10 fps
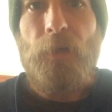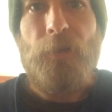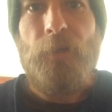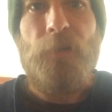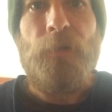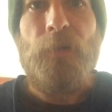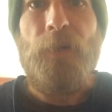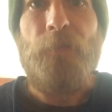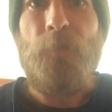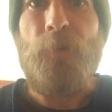
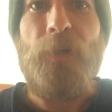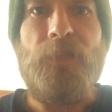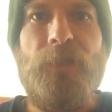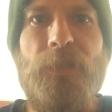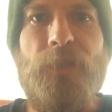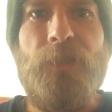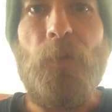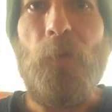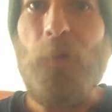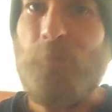ever present in this
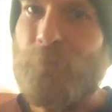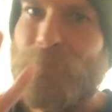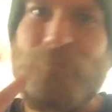whole